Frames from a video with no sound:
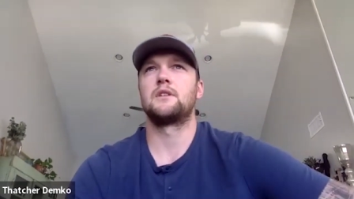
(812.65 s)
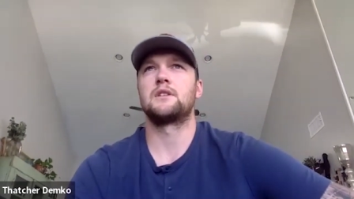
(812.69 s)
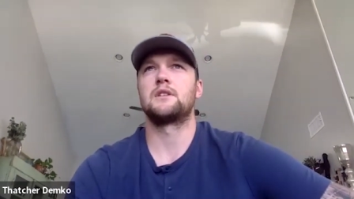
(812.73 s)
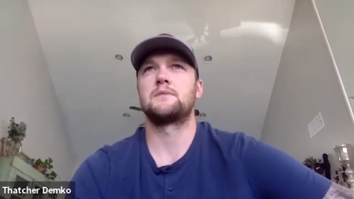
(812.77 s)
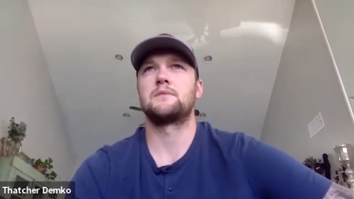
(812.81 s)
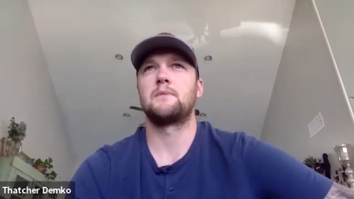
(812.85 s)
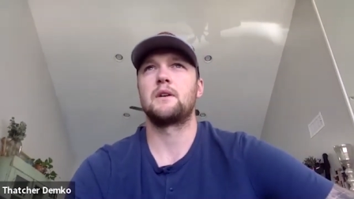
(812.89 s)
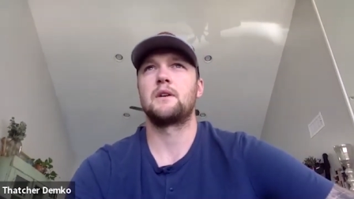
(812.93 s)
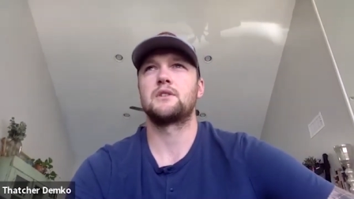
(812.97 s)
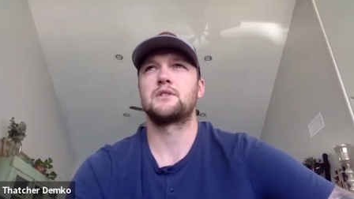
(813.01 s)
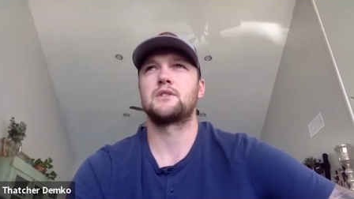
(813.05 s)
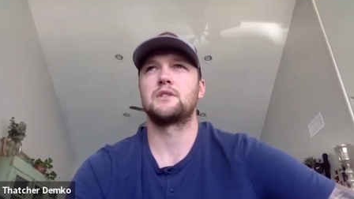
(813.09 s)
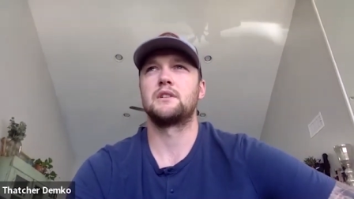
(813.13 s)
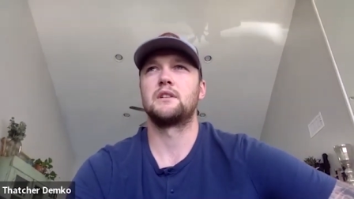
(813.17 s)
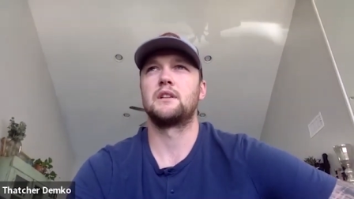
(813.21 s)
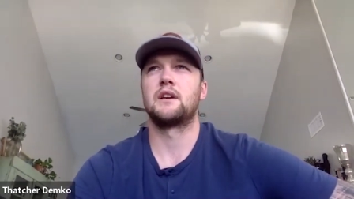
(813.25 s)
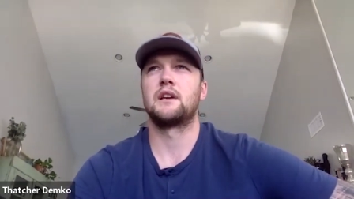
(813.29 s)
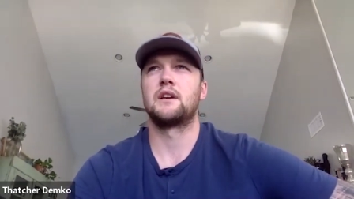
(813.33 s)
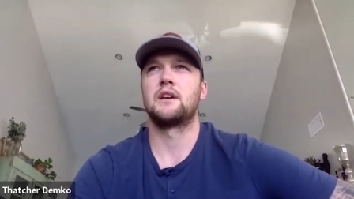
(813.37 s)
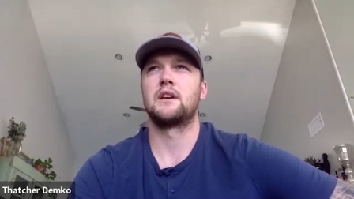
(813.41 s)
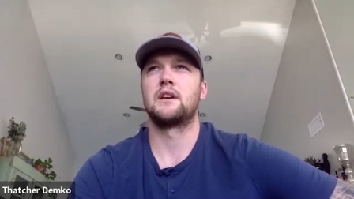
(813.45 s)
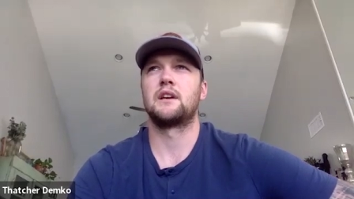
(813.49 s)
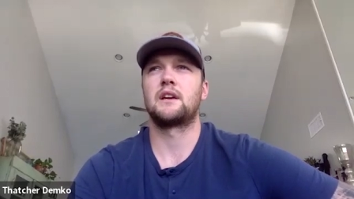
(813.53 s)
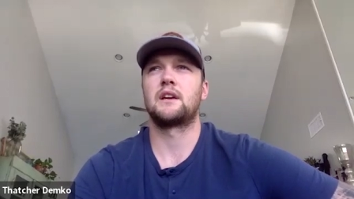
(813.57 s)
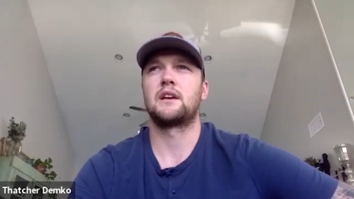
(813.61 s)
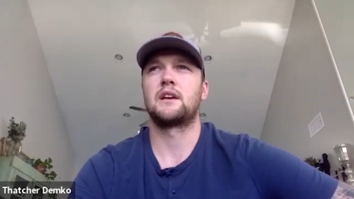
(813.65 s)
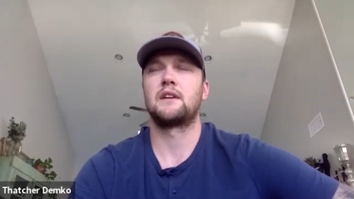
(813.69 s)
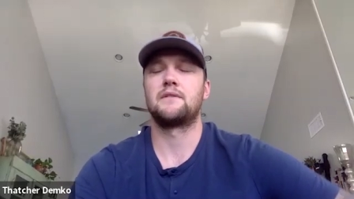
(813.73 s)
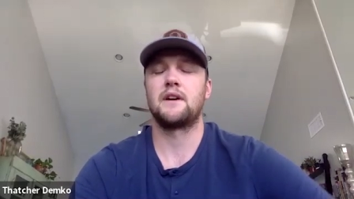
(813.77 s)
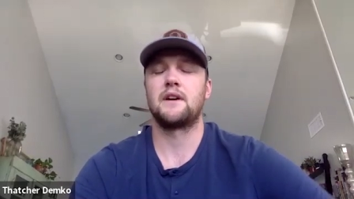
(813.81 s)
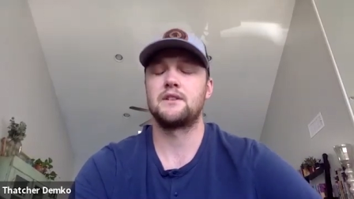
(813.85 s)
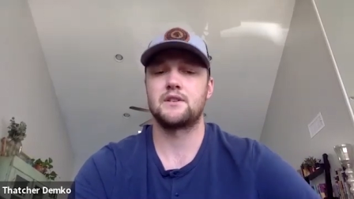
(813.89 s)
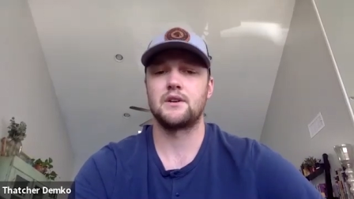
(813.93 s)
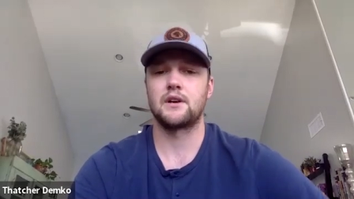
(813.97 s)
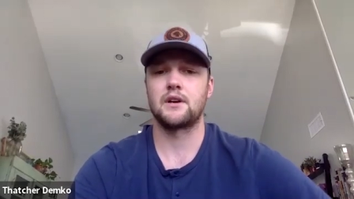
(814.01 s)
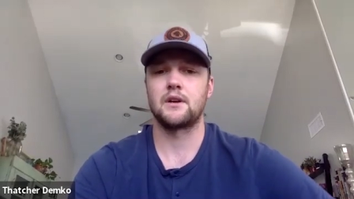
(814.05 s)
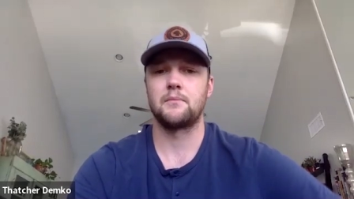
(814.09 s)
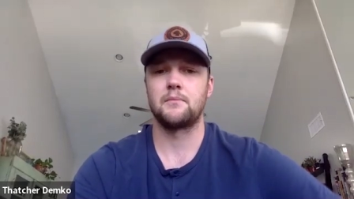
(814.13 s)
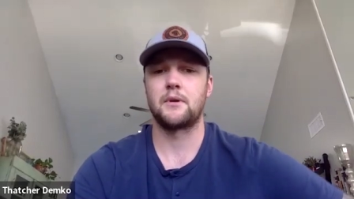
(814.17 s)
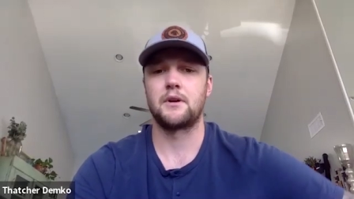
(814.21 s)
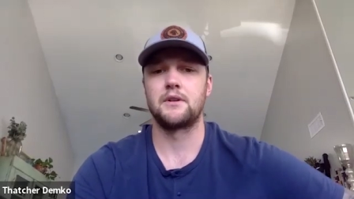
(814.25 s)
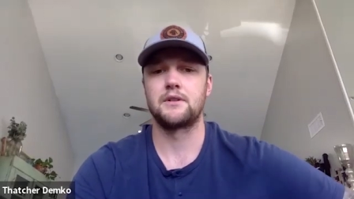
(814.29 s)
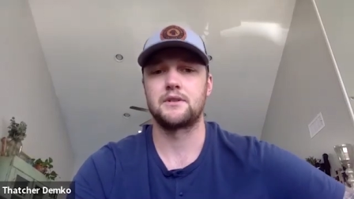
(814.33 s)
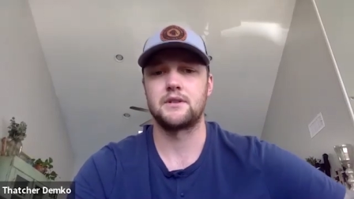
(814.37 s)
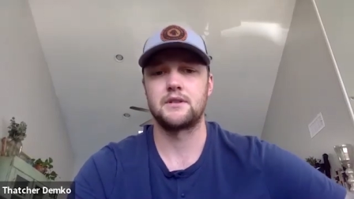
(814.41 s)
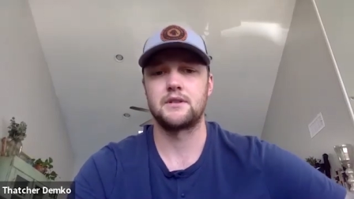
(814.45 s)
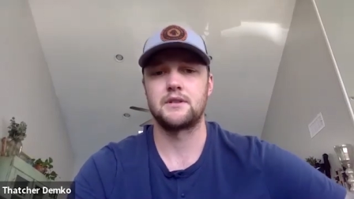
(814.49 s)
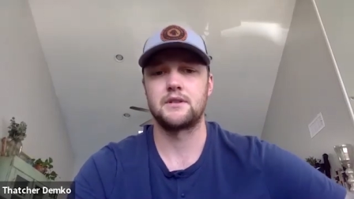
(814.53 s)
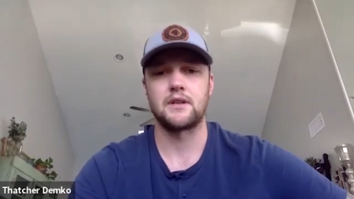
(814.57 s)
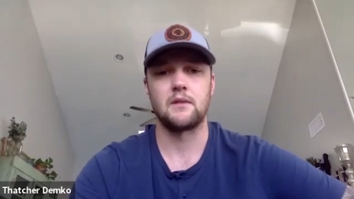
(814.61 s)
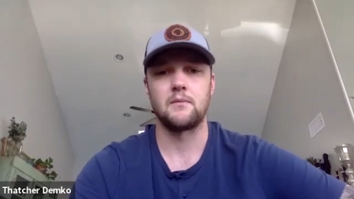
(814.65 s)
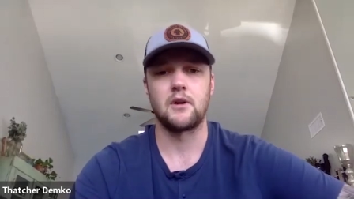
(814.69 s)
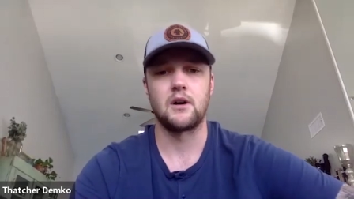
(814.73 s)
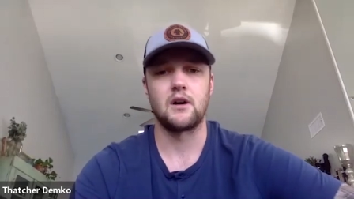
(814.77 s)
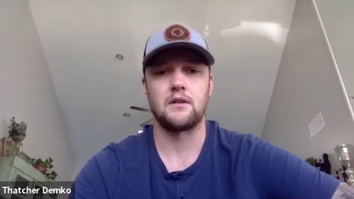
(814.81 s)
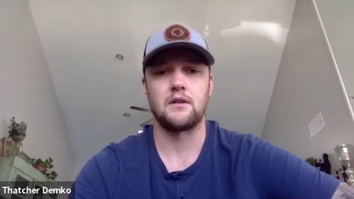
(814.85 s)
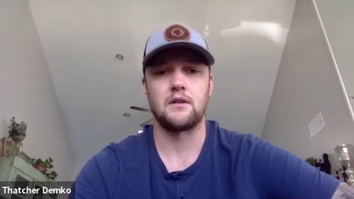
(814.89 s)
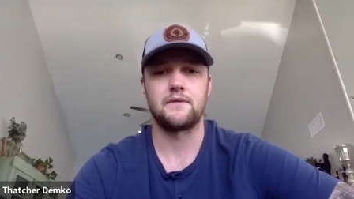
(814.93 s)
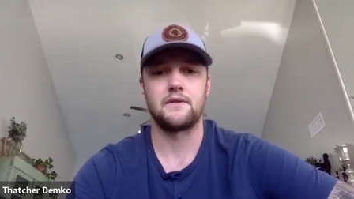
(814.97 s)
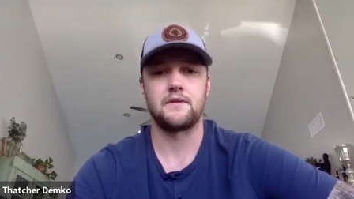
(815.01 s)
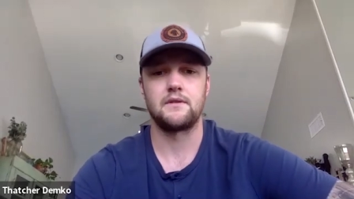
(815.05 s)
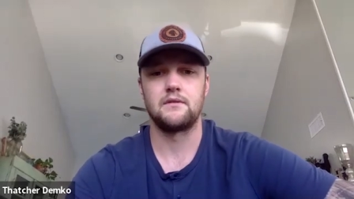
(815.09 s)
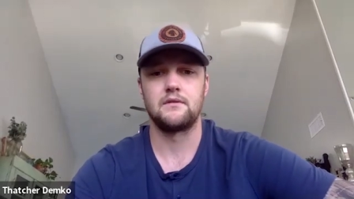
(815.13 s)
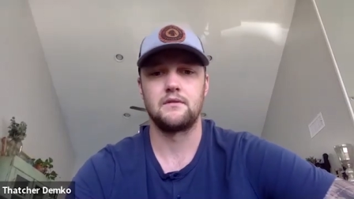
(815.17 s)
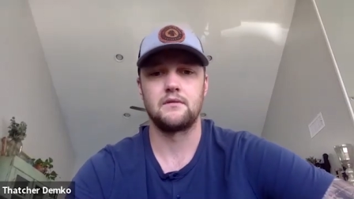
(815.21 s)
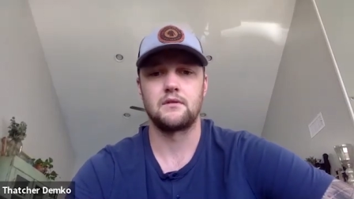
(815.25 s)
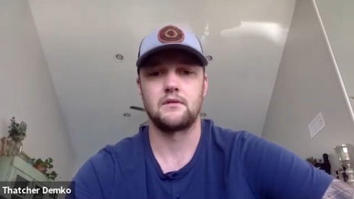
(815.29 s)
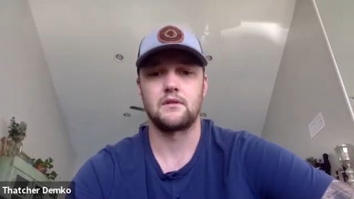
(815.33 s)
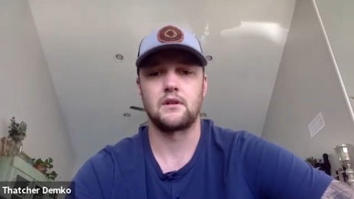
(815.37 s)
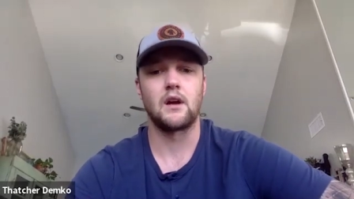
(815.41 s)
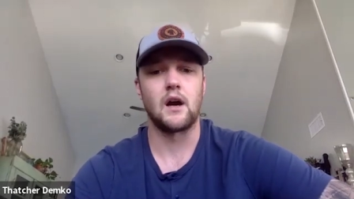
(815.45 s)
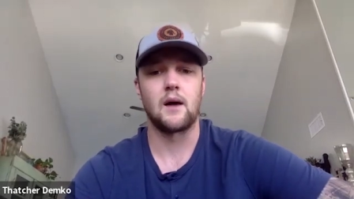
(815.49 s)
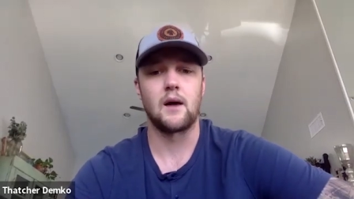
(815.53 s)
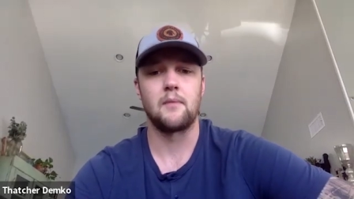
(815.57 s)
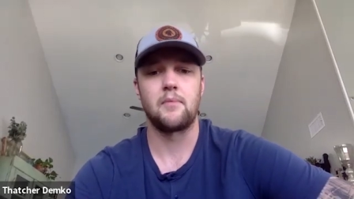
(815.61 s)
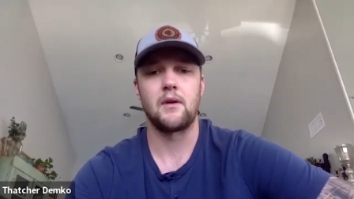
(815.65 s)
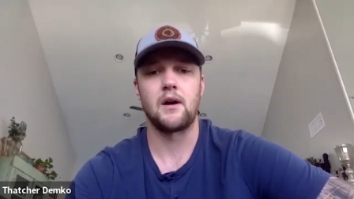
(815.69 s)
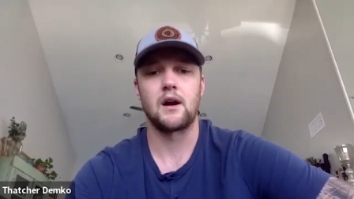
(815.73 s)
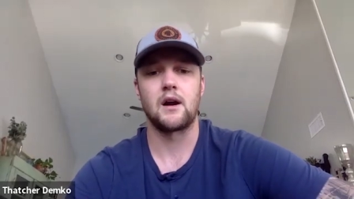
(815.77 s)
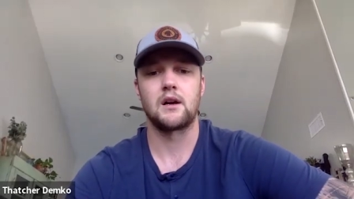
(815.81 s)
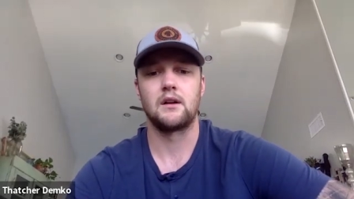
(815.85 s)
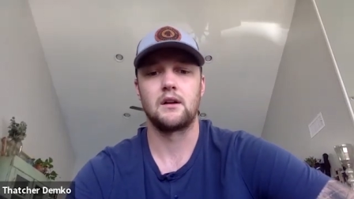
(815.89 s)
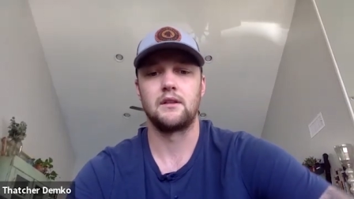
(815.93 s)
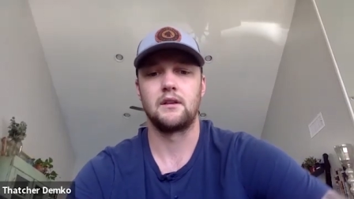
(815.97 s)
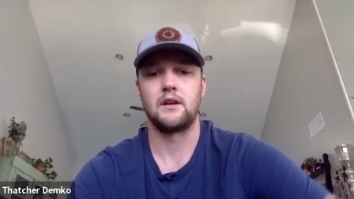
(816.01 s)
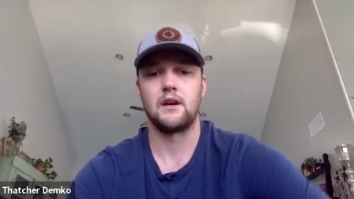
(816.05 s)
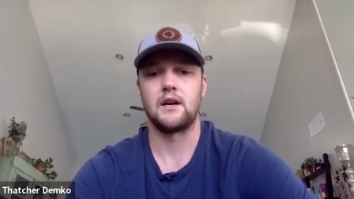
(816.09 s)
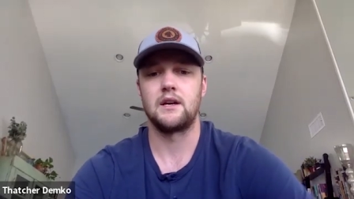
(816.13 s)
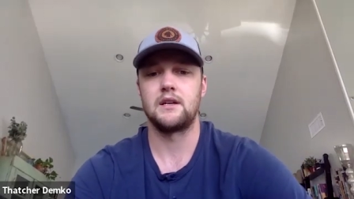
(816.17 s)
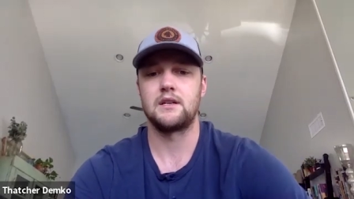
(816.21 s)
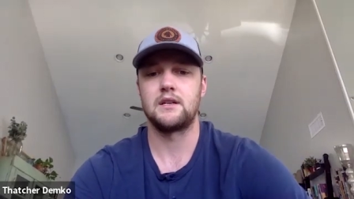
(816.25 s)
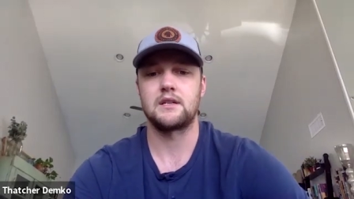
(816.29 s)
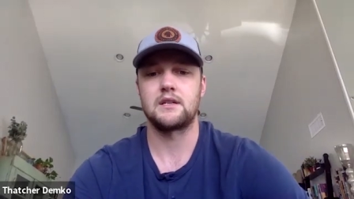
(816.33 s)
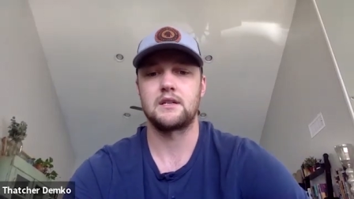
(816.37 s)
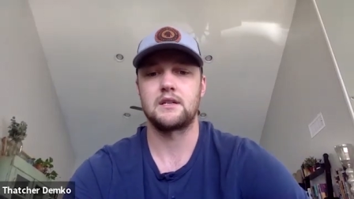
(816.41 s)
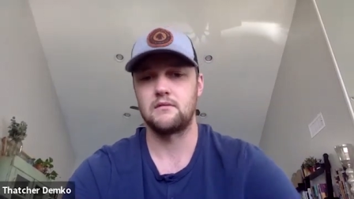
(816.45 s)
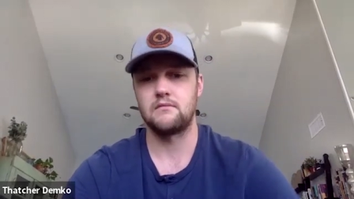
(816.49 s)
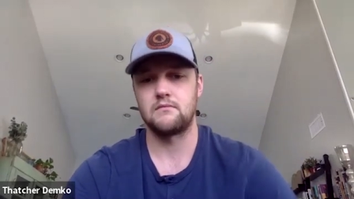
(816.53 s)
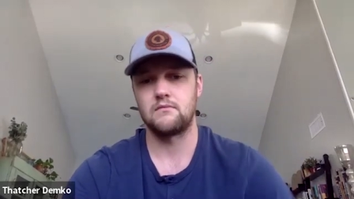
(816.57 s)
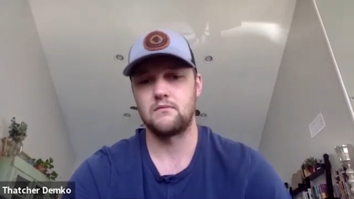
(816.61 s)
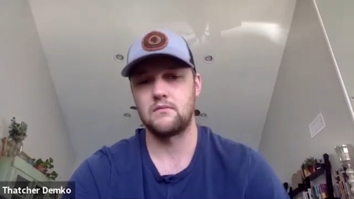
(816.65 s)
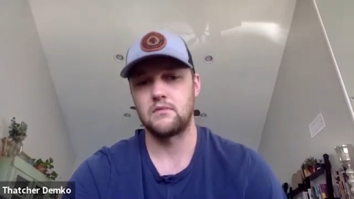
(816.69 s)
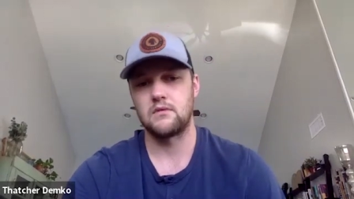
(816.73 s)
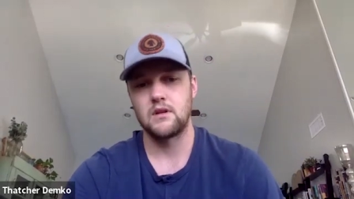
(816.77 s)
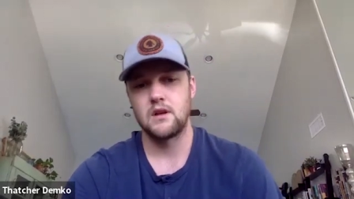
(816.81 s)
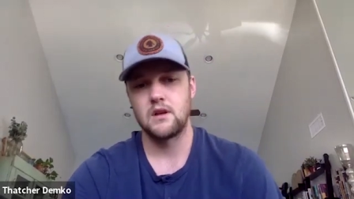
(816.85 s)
especially like if I just took a bunch of time off and got back on the ice, I'd